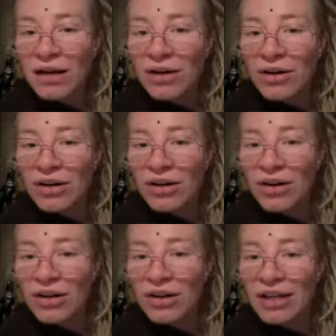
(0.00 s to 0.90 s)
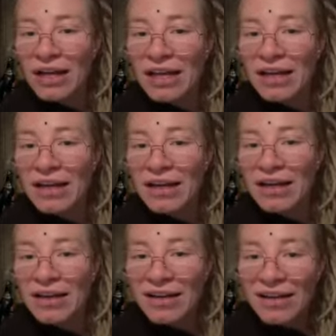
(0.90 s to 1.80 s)
or like
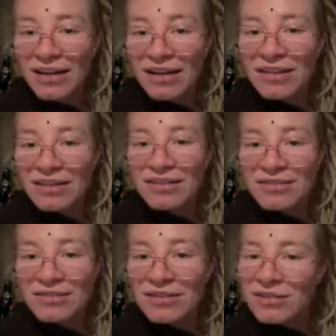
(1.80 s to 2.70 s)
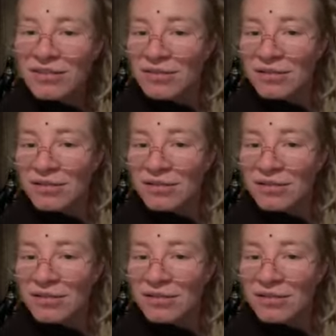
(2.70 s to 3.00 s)
it